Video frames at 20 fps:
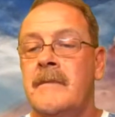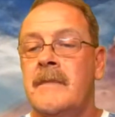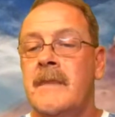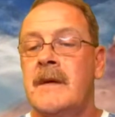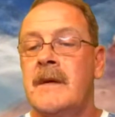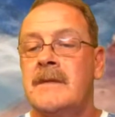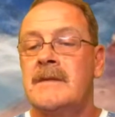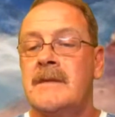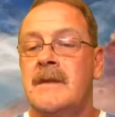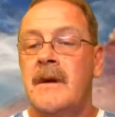
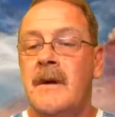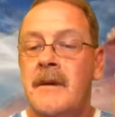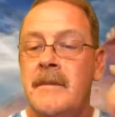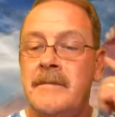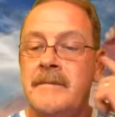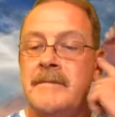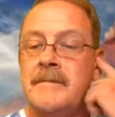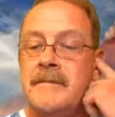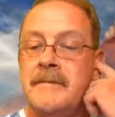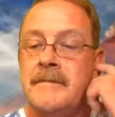It's
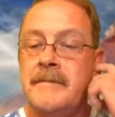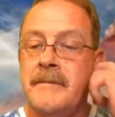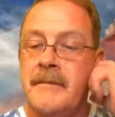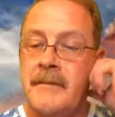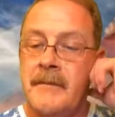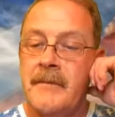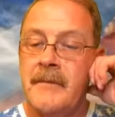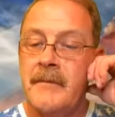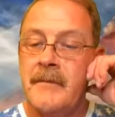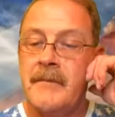
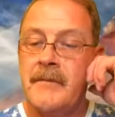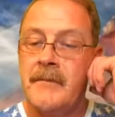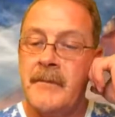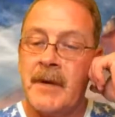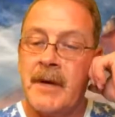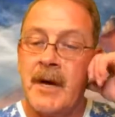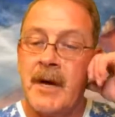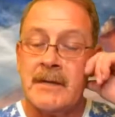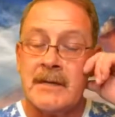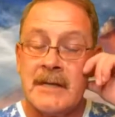
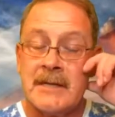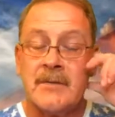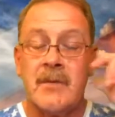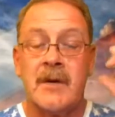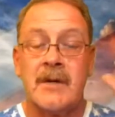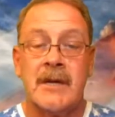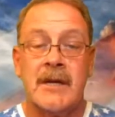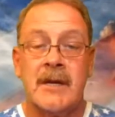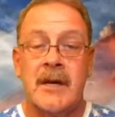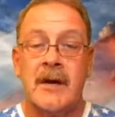because that's
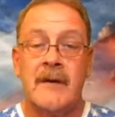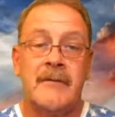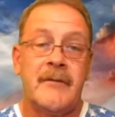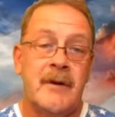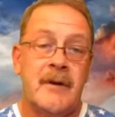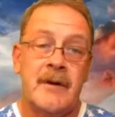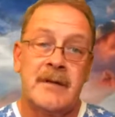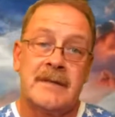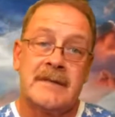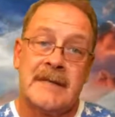what they've done
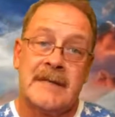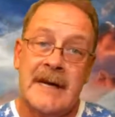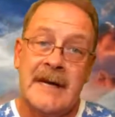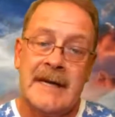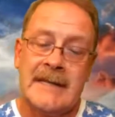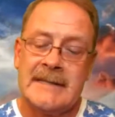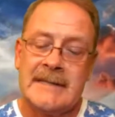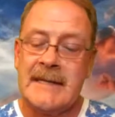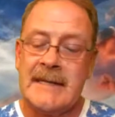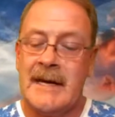for us,
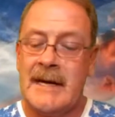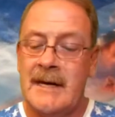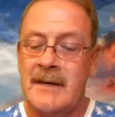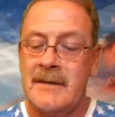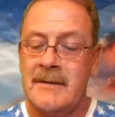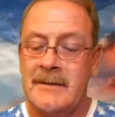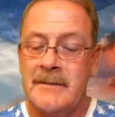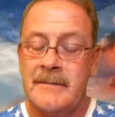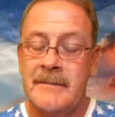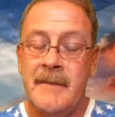guys and
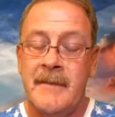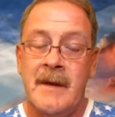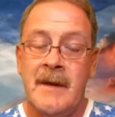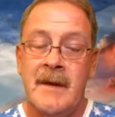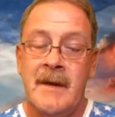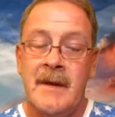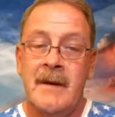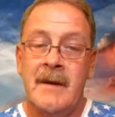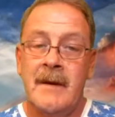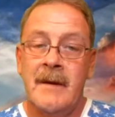gals.
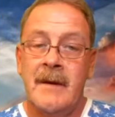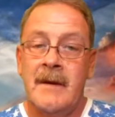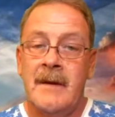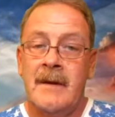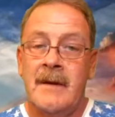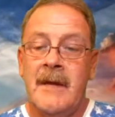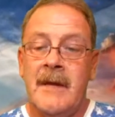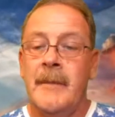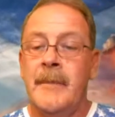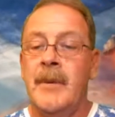
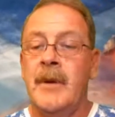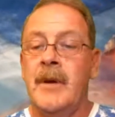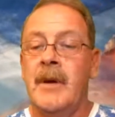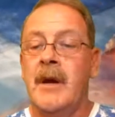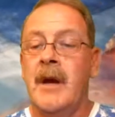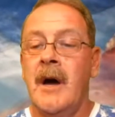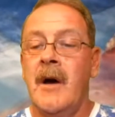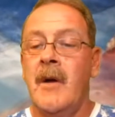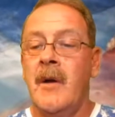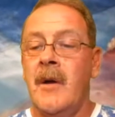They put
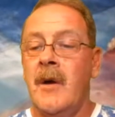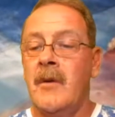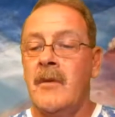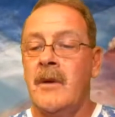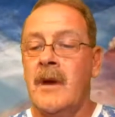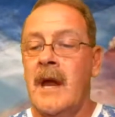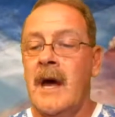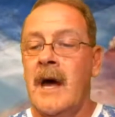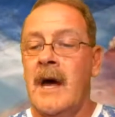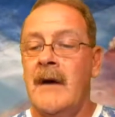it all on
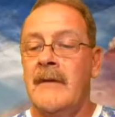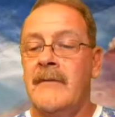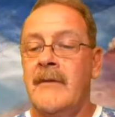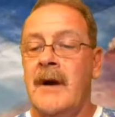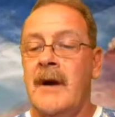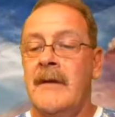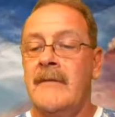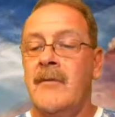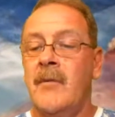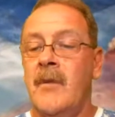the line for
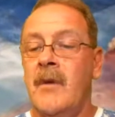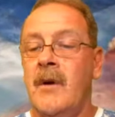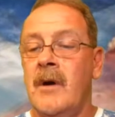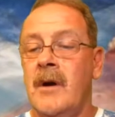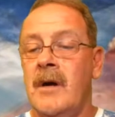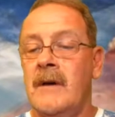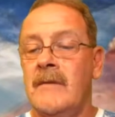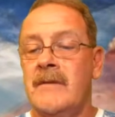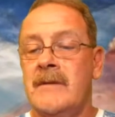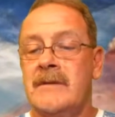every
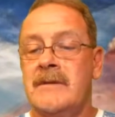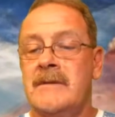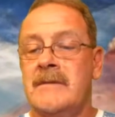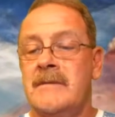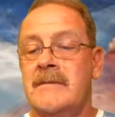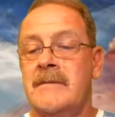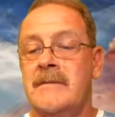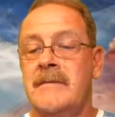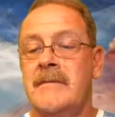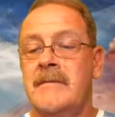one of us.
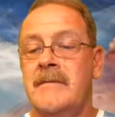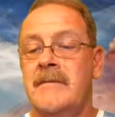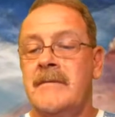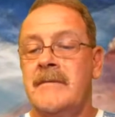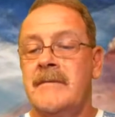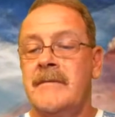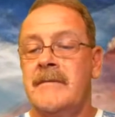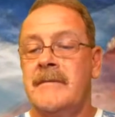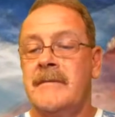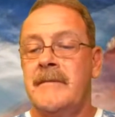
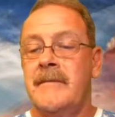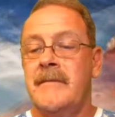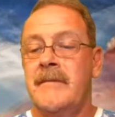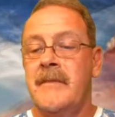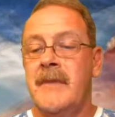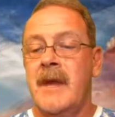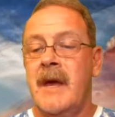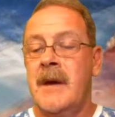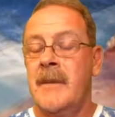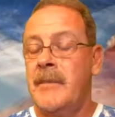
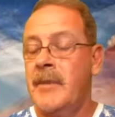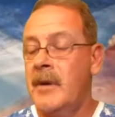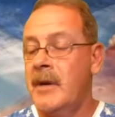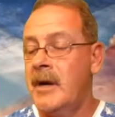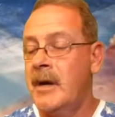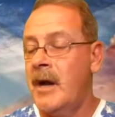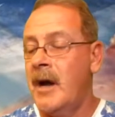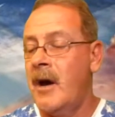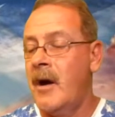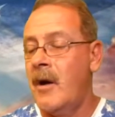They put
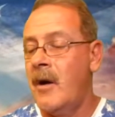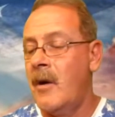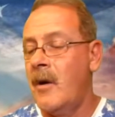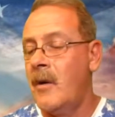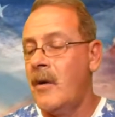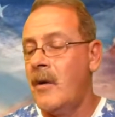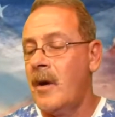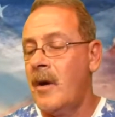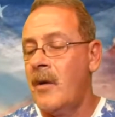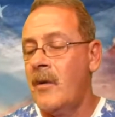it
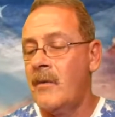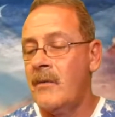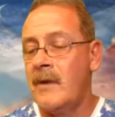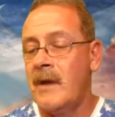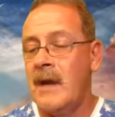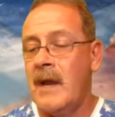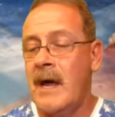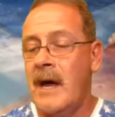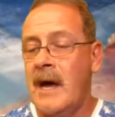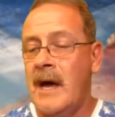all on the
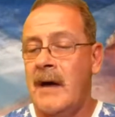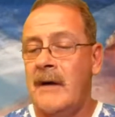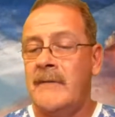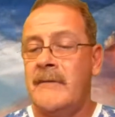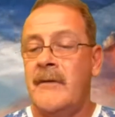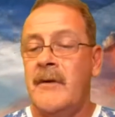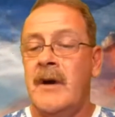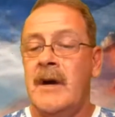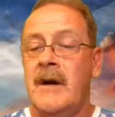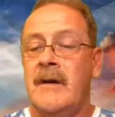line
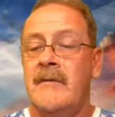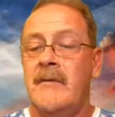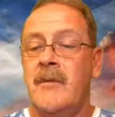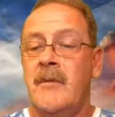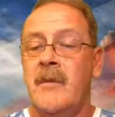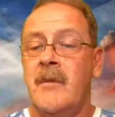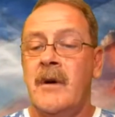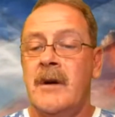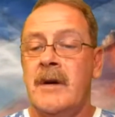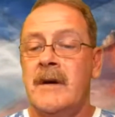for every
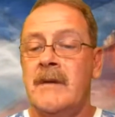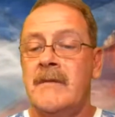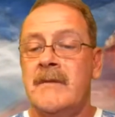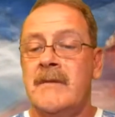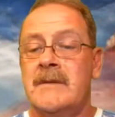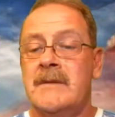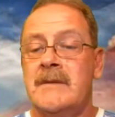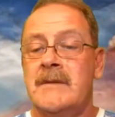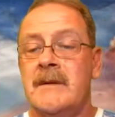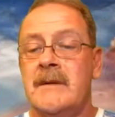one of
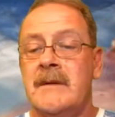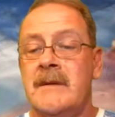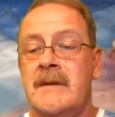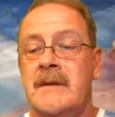us.